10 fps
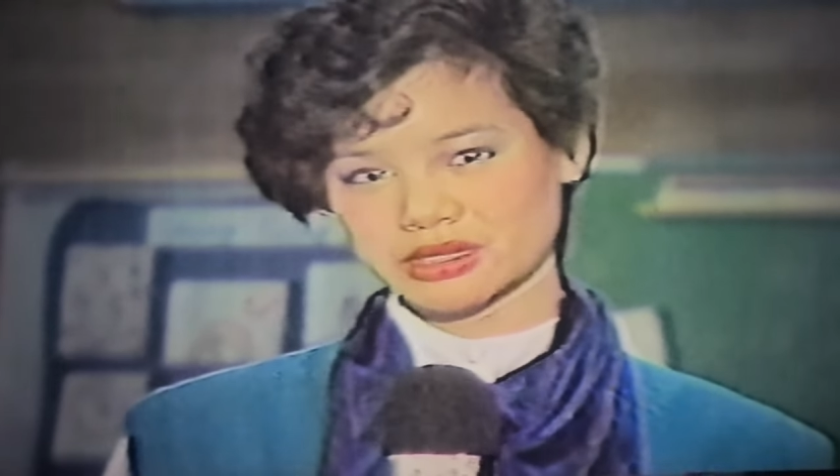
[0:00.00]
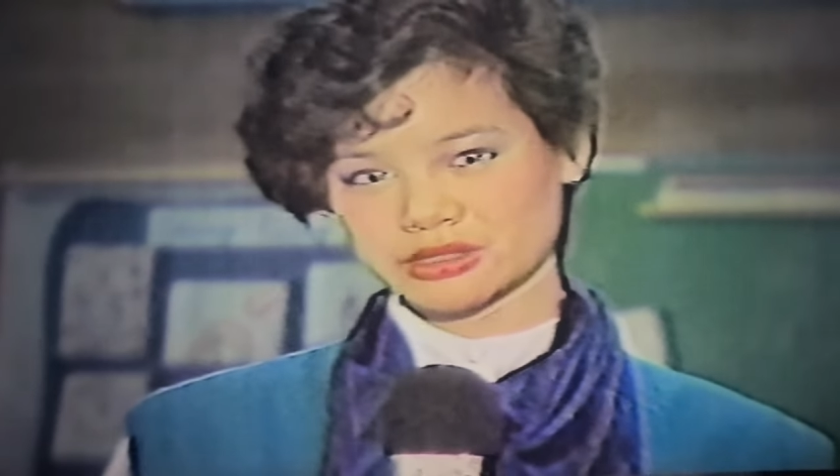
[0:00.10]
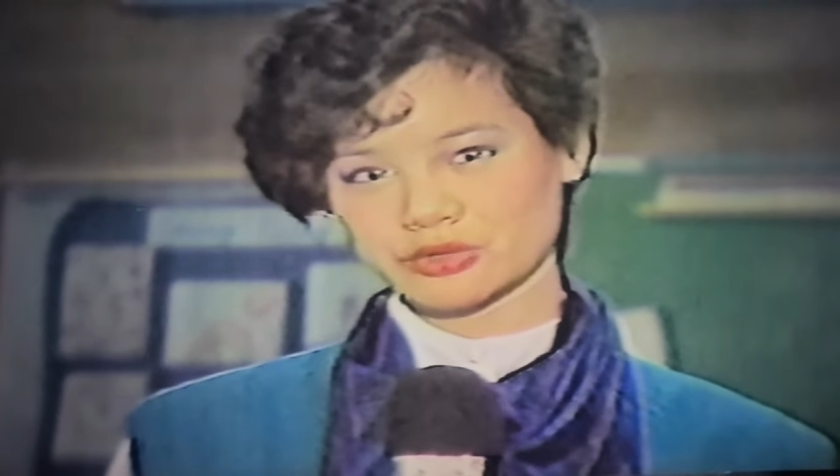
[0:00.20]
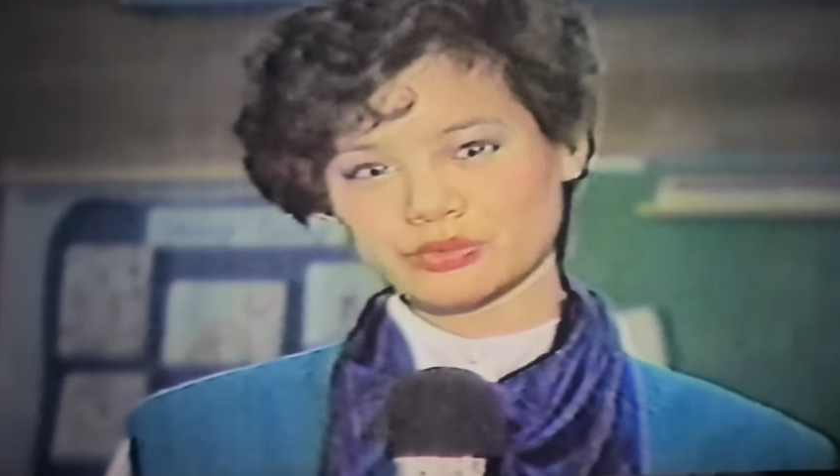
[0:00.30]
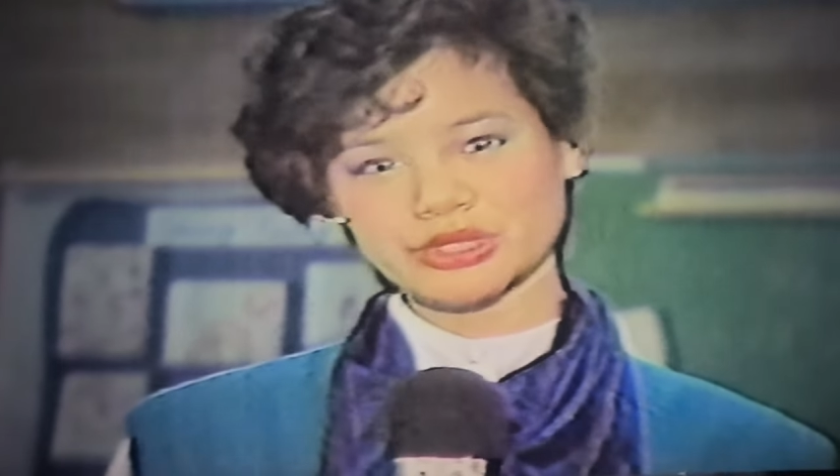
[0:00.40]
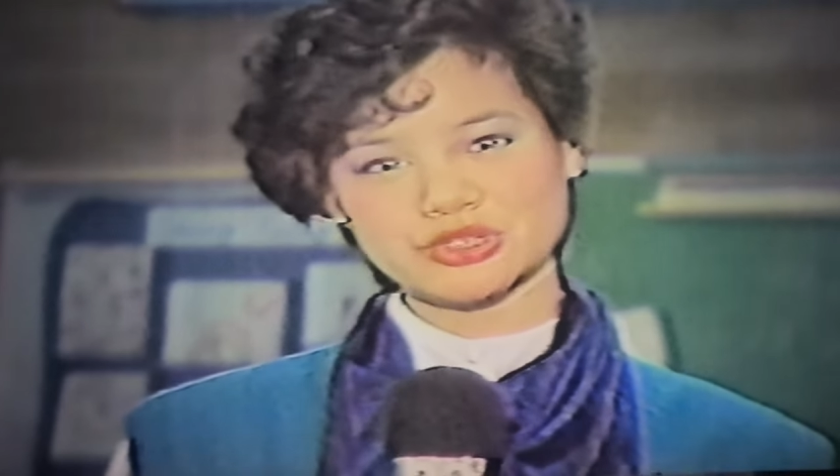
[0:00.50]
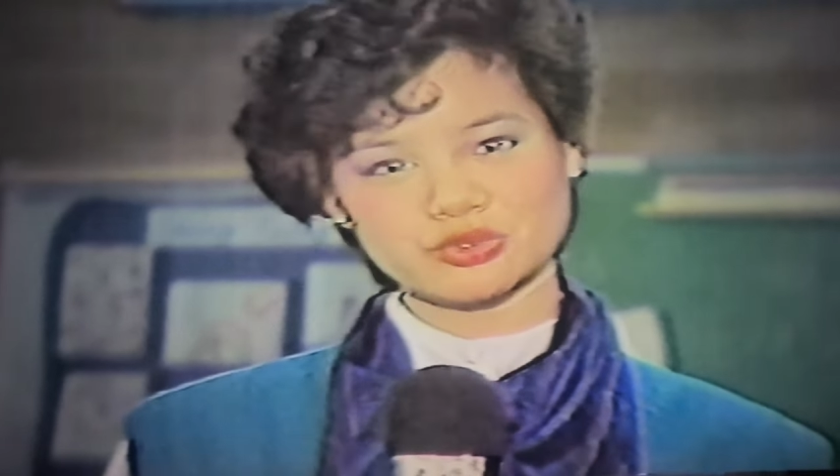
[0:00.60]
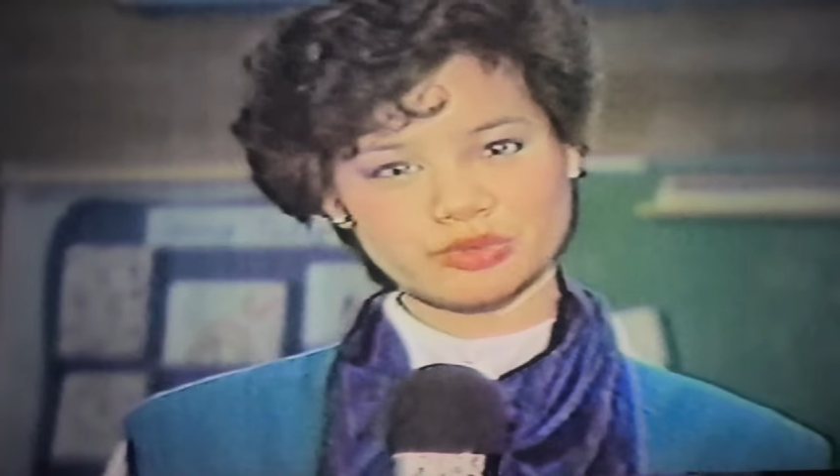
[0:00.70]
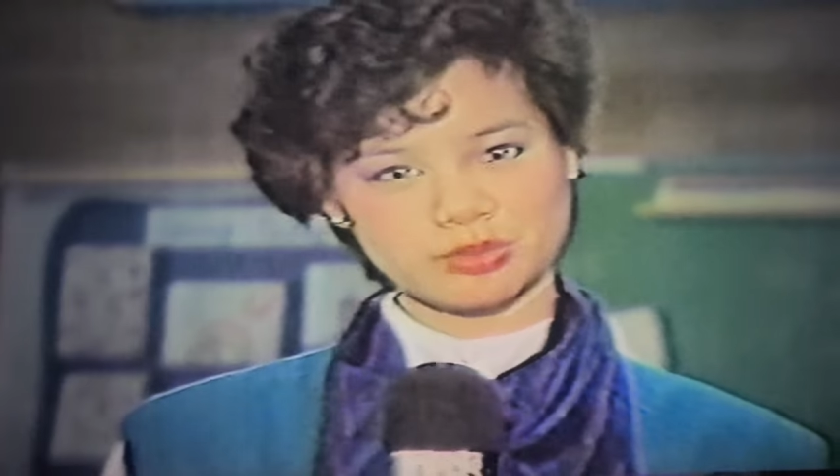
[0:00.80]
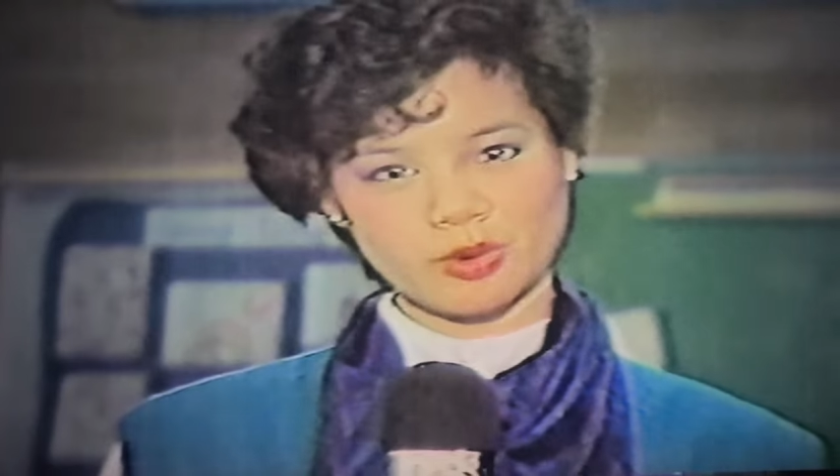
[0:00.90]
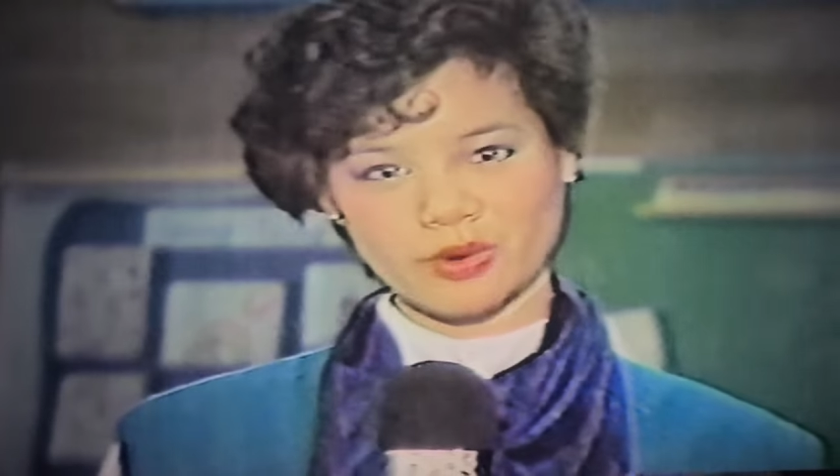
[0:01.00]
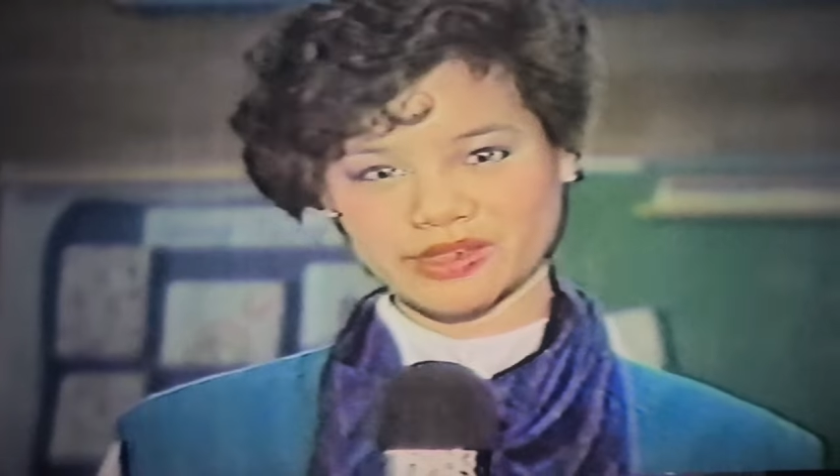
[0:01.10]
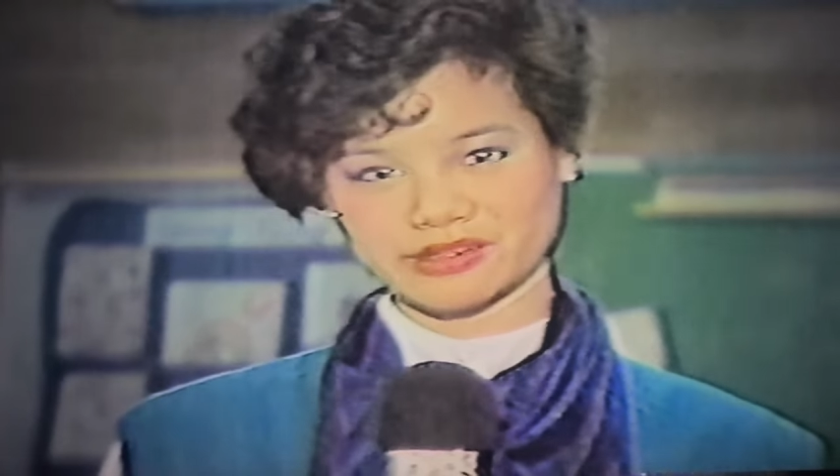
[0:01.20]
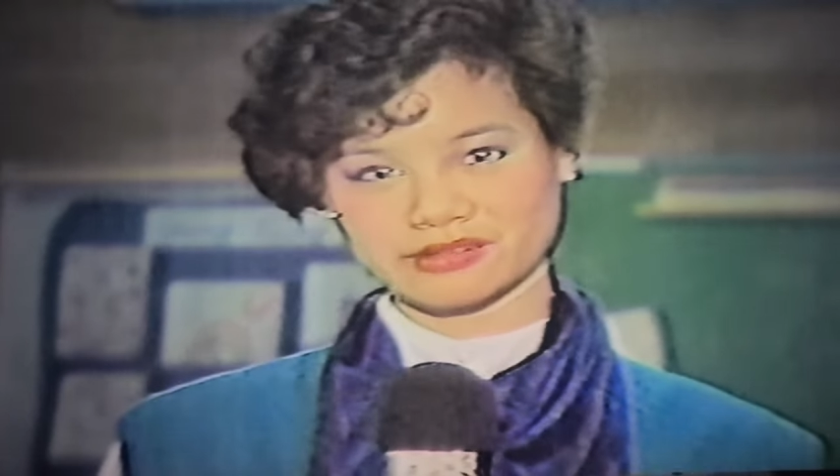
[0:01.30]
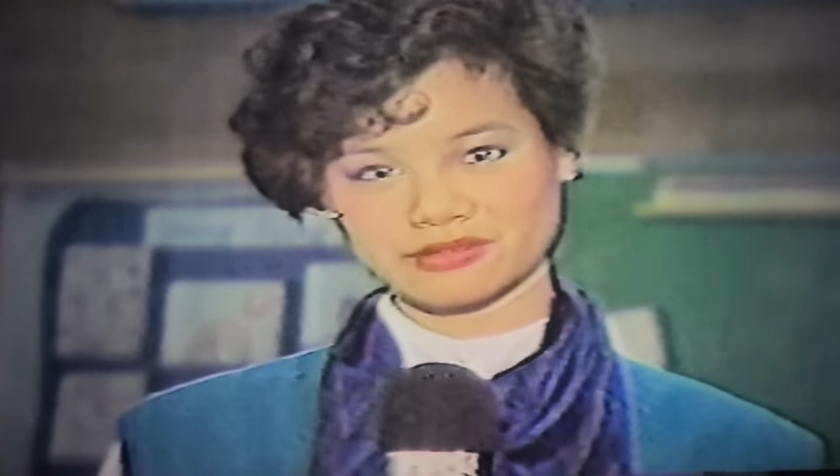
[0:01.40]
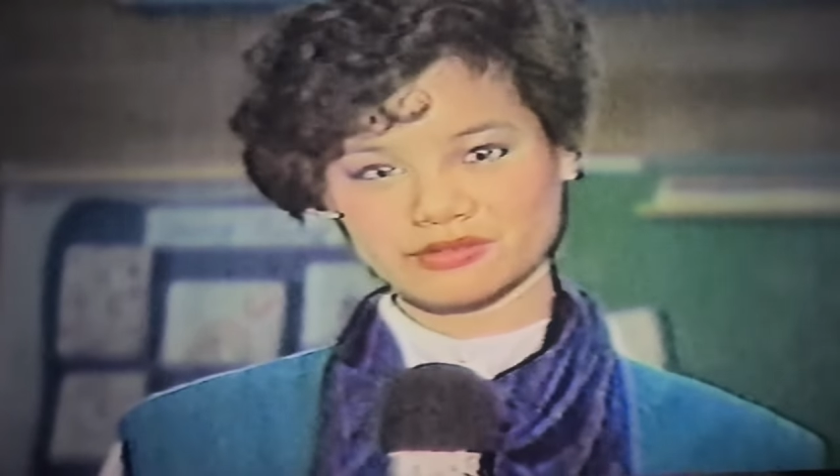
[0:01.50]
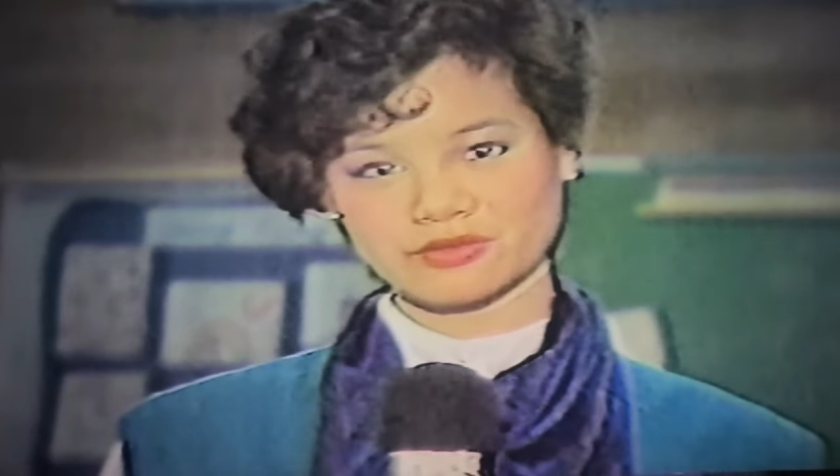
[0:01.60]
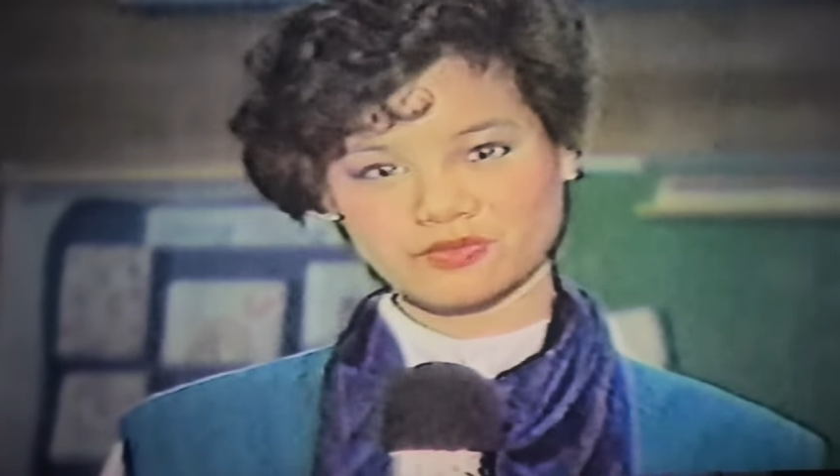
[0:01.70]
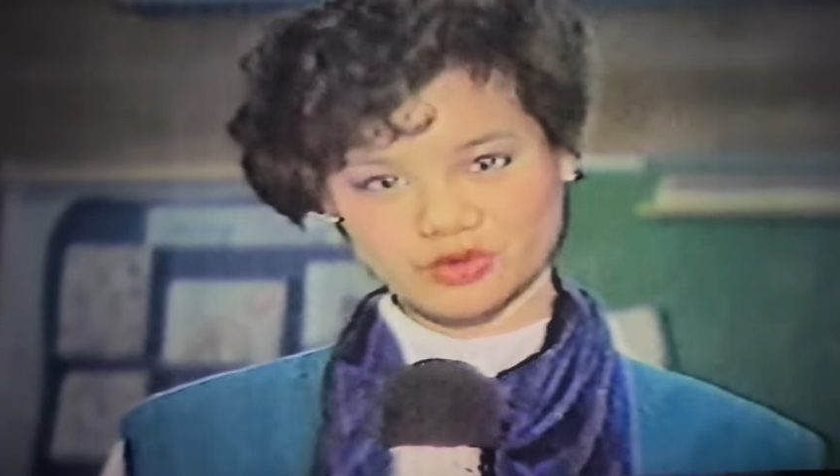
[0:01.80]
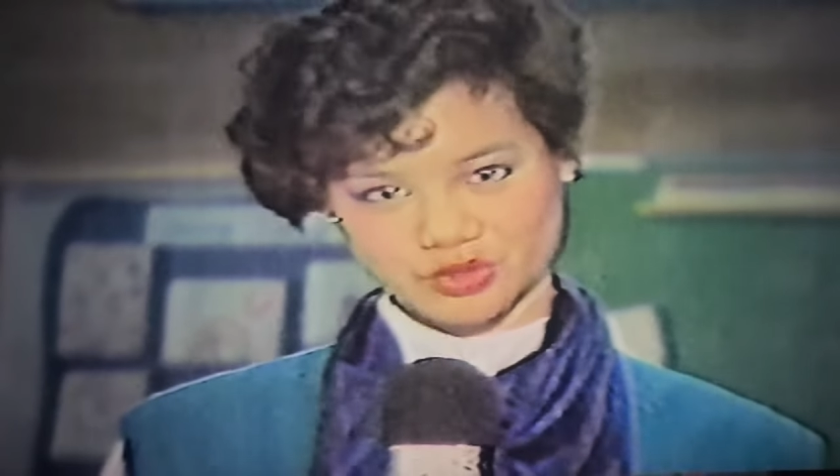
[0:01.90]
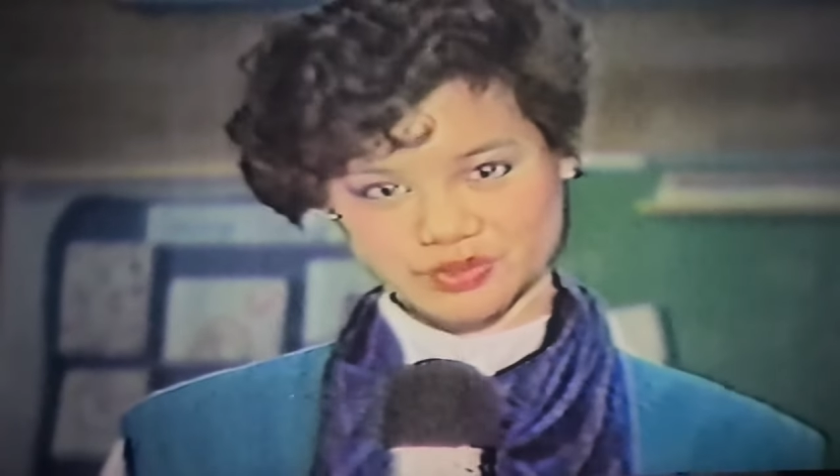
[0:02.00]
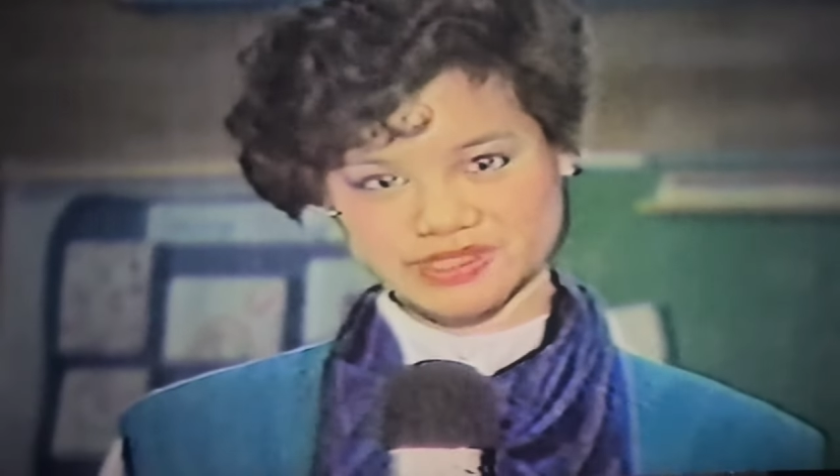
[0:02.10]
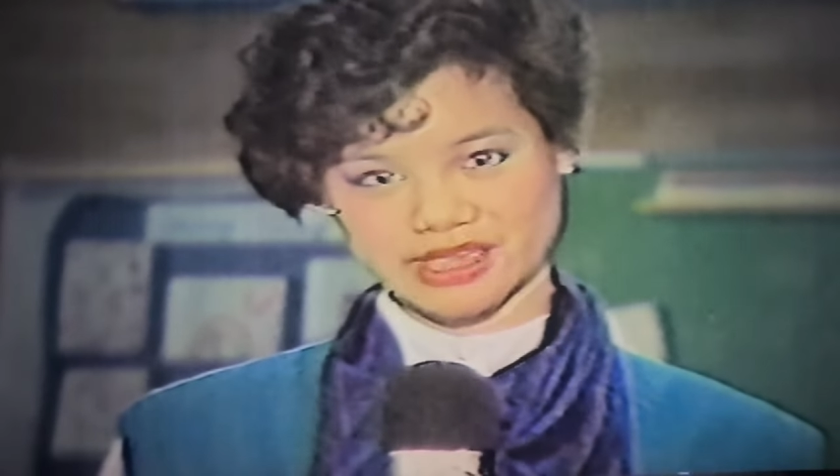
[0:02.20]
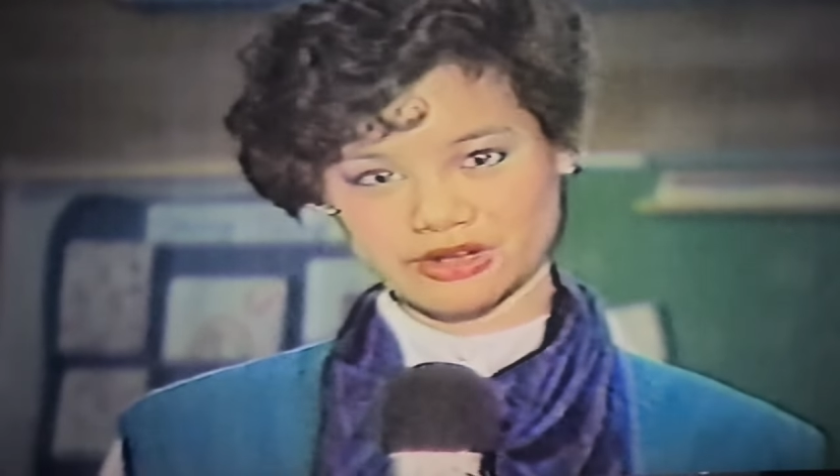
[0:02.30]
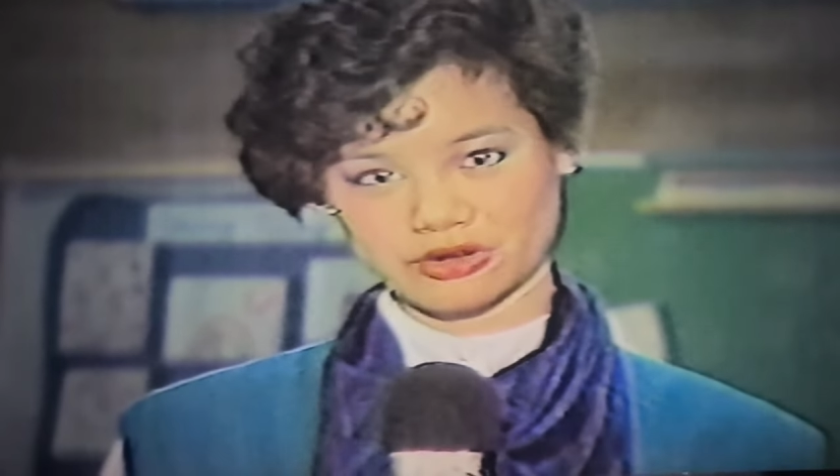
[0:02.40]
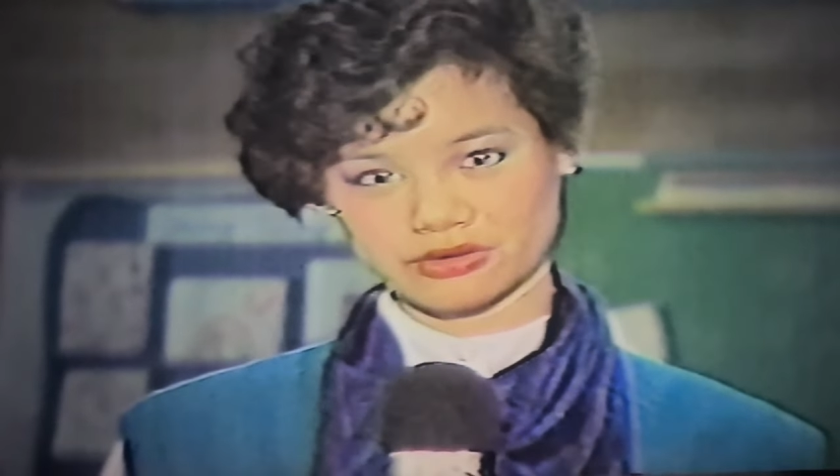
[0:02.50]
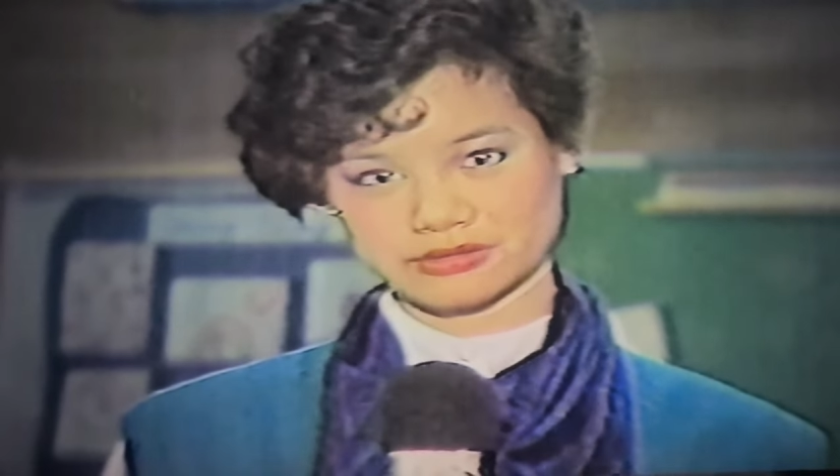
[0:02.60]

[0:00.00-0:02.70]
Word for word: Lorene Drew reporting for News Center.